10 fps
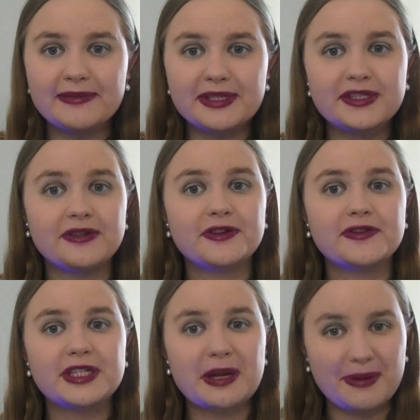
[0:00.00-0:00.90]
There's a lot
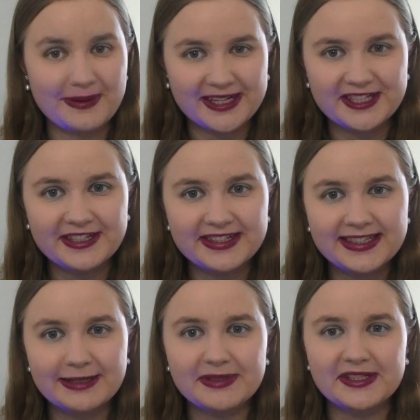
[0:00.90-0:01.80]
of separation, it
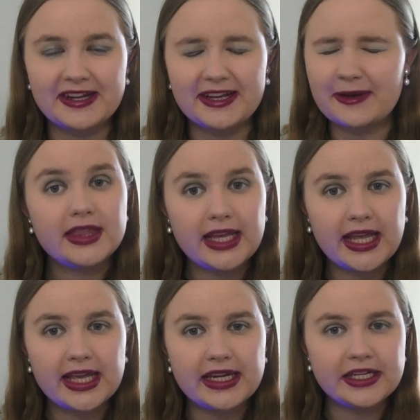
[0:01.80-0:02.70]
seems like. They
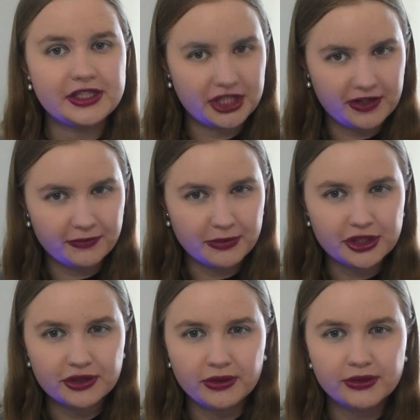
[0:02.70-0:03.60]
can achieve
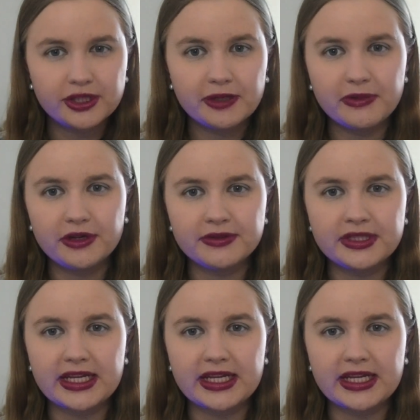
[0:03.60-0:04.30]
mutual long-term goals